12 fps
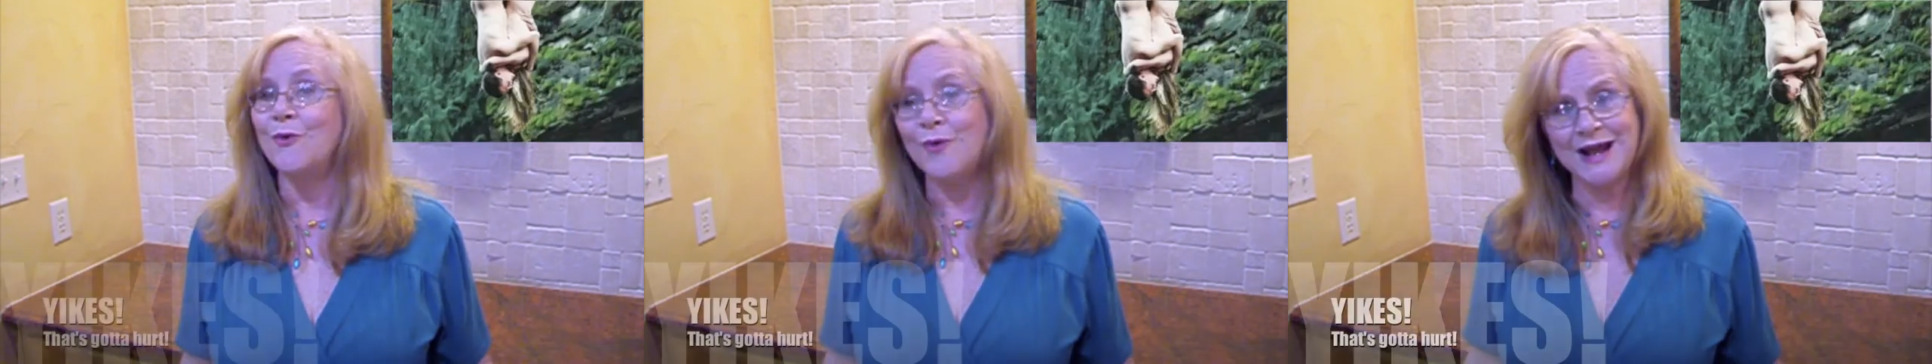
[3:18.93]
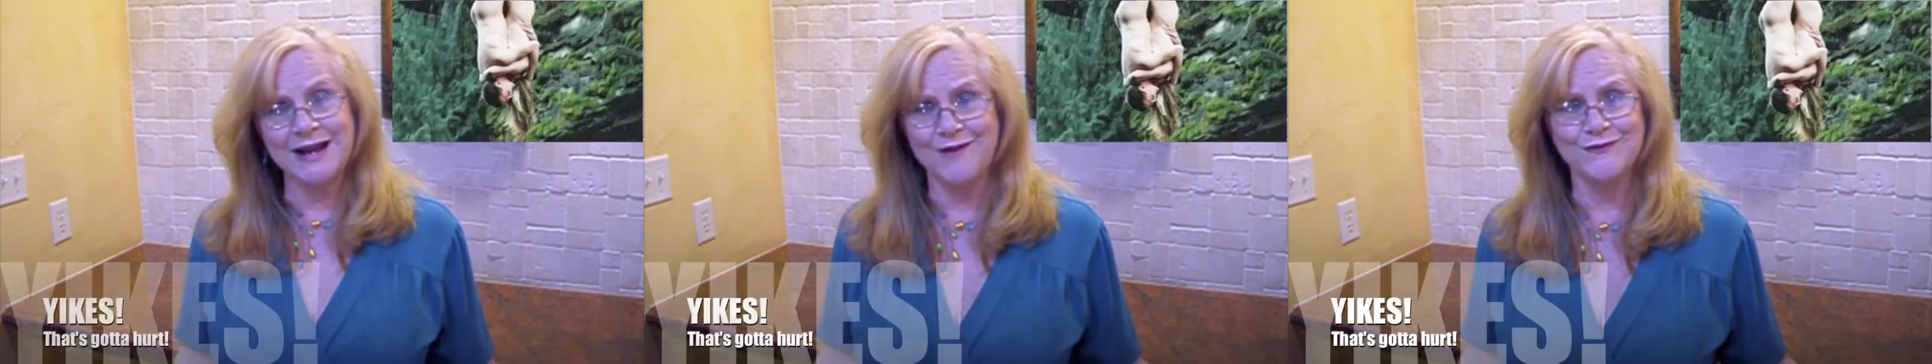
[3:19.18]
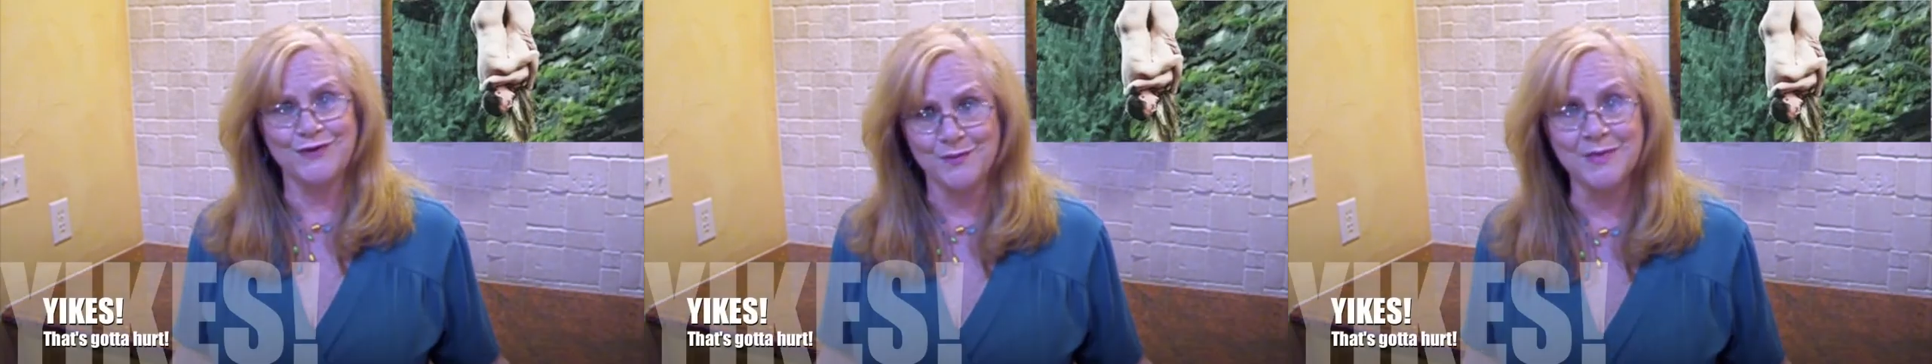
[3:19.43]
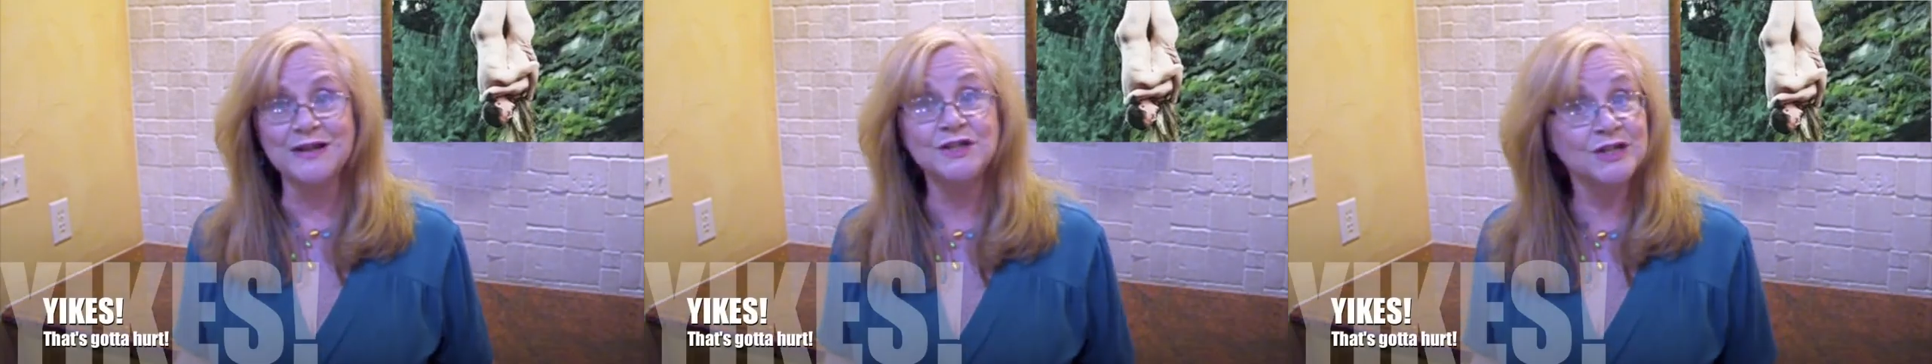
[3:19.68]
right after
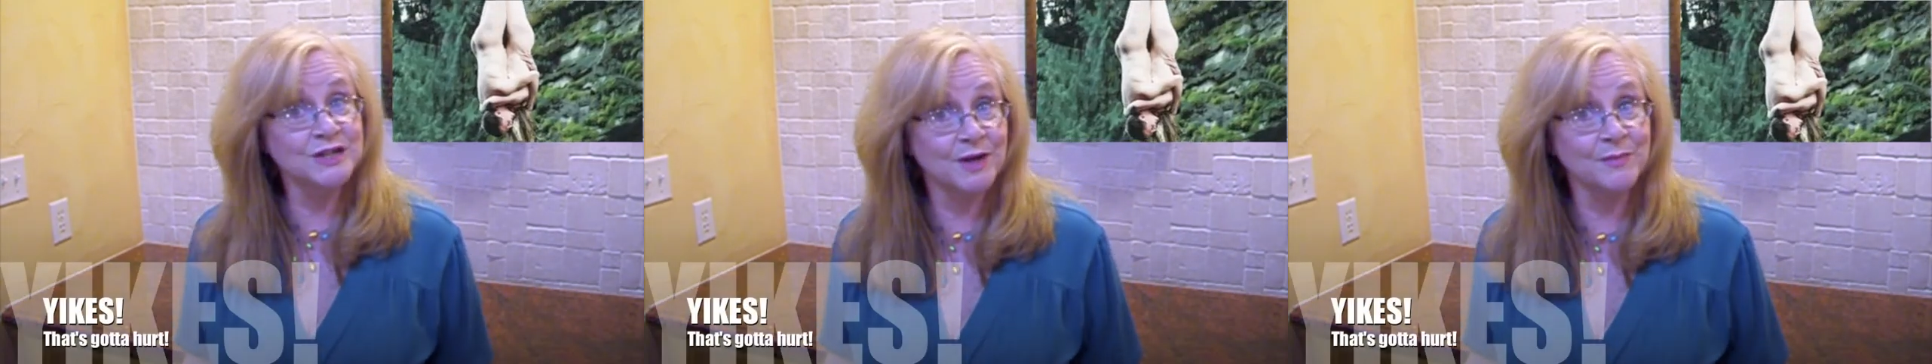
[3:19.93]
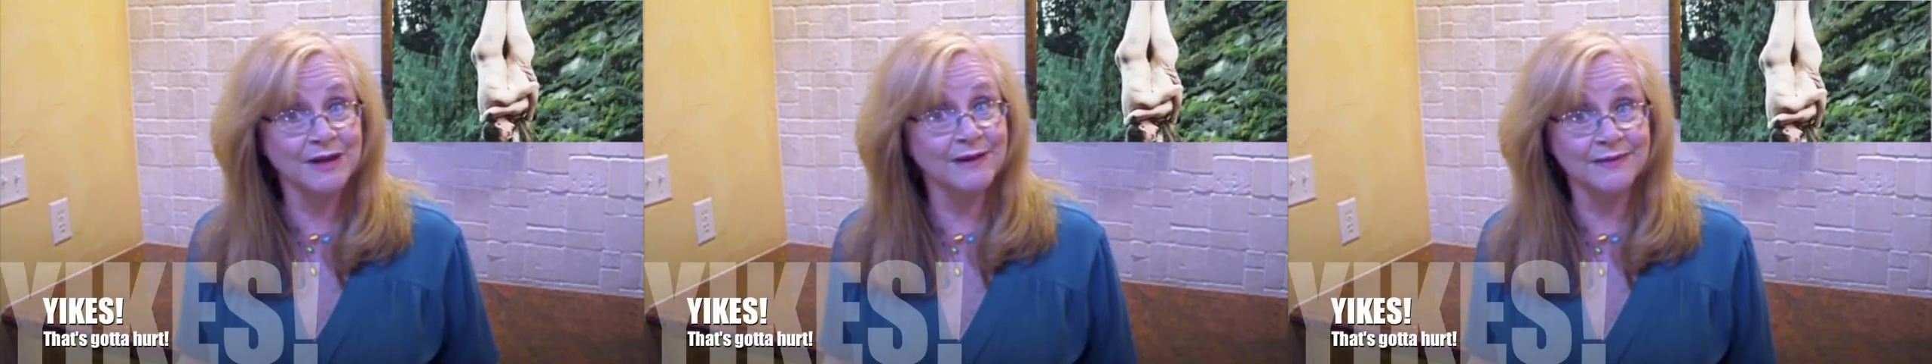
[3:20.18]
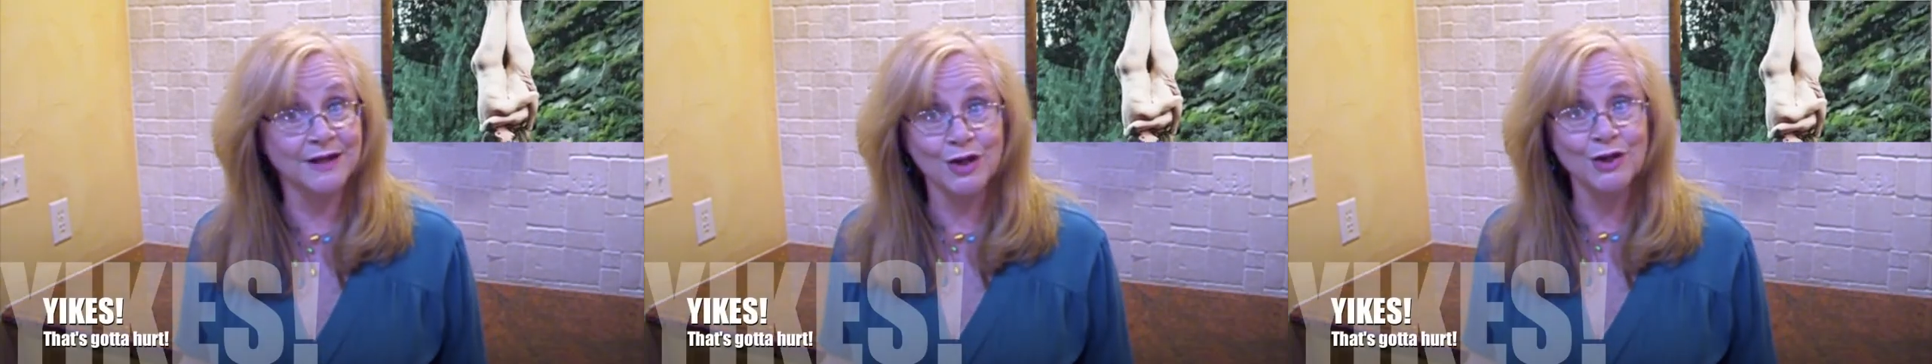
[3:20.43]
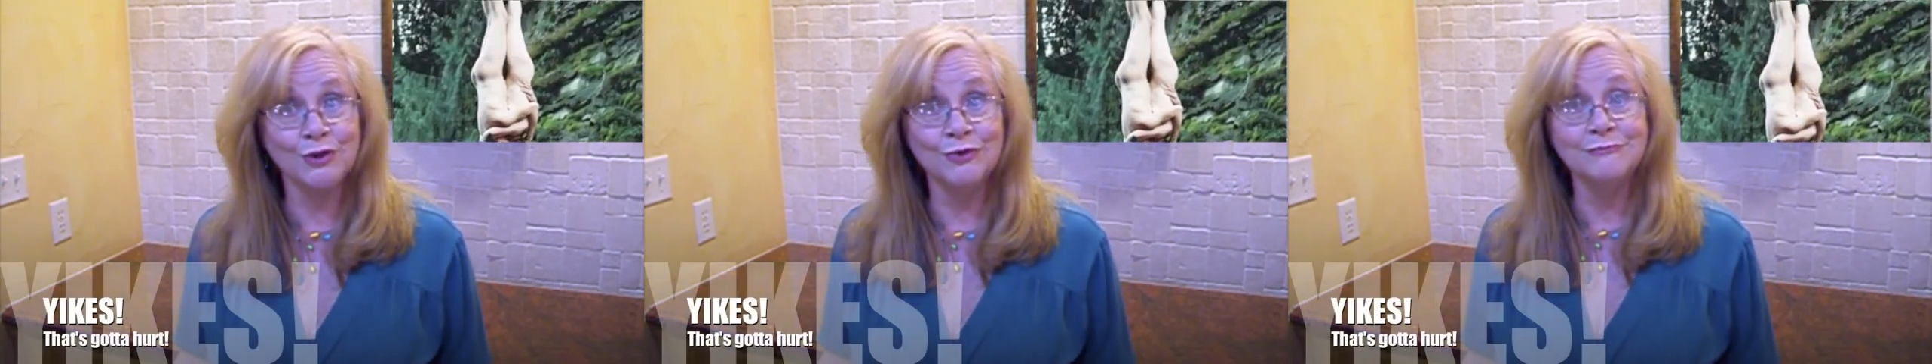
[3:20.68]
bungee jumping in the
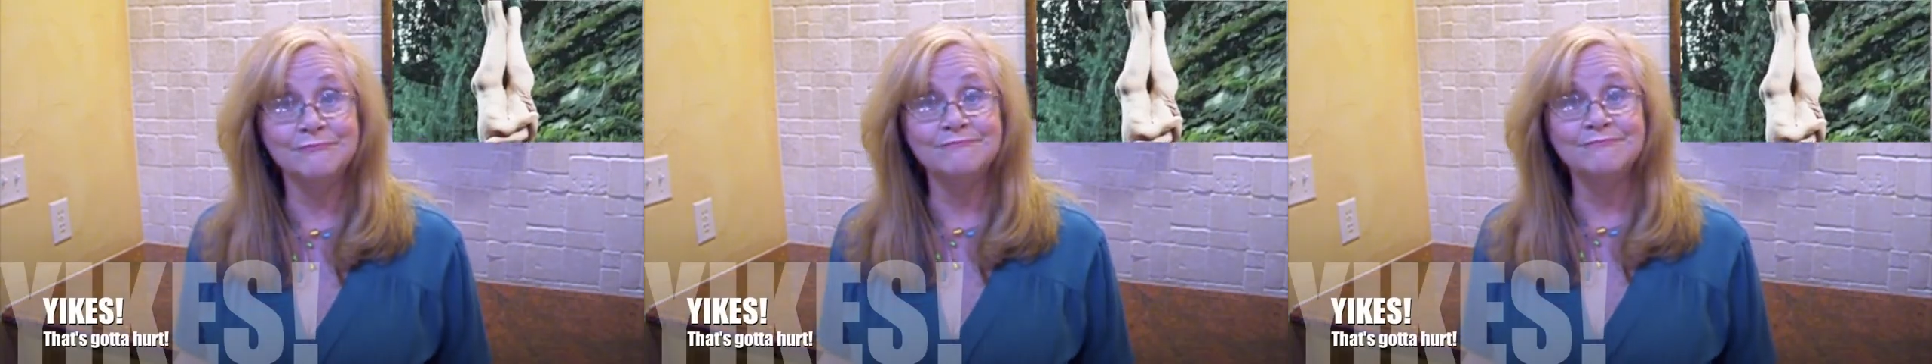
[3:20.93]
nude.